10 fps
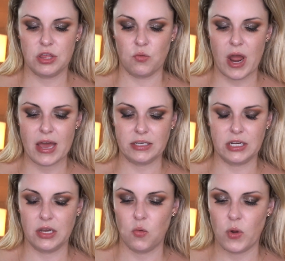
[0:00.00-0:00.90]
Threat
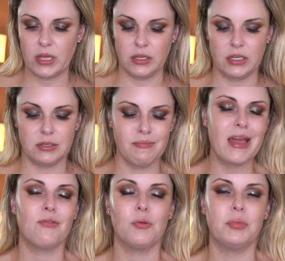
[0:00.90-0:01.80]
Weightless
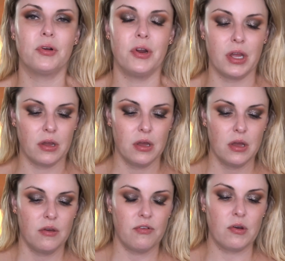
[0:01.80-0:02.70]
Micro Blurring
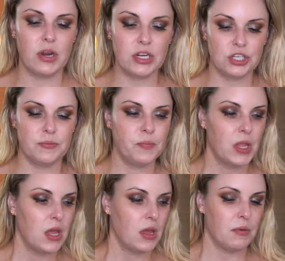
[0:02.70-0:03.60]
Foundation
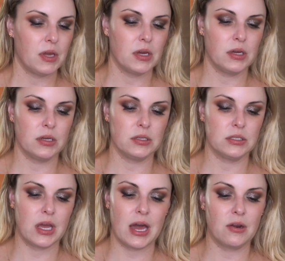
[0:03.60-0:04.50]

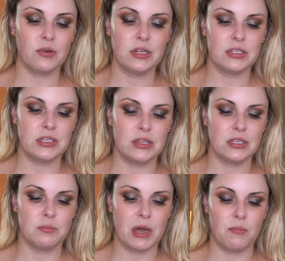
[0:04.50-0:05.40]
because I don't need to set
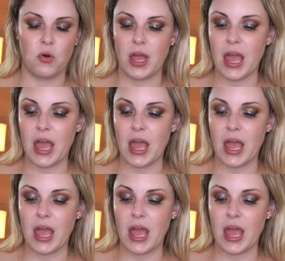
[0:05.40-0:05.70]
this bad boy.